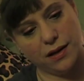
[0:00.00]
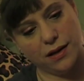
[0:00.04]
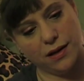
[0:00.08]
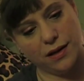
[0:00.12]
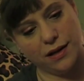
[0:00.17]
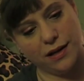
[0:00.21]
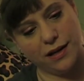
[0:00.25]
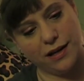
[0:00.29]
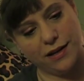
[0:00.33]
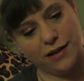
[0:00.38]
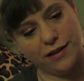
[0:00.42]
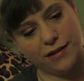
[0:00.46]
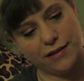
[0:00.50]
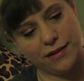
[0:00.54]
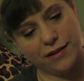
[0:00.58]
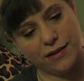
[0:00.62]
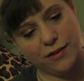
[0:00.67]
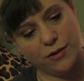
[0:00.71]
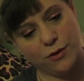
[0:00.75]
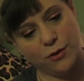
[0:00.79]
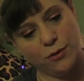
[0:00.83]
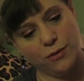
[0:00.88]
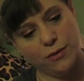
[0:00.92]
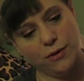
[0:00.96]
And it does,
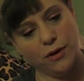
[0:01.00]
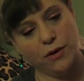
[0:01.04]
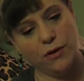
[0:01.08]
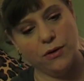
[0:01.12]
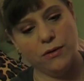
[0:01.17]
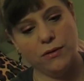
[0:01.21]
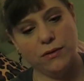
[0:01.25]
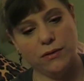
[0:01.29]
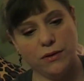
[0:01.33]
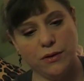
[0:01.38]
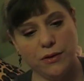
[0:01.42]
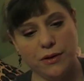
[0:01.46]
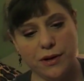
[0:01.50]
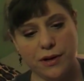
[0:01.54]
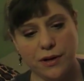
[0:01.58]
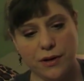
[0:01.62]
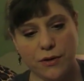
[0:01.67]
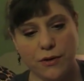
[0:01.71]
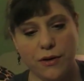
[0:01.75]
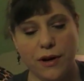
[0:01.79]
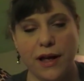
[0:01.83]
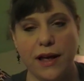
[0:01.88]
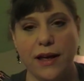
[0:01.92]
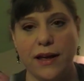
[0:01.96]
oh, oh, Lord,
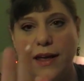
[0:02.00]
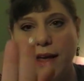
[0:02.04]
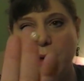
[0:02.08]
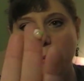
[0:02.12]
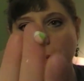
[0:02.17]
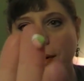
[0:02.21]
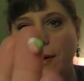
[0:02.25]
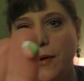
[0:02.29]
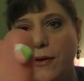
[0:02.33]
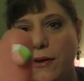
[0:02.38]
okay, it came out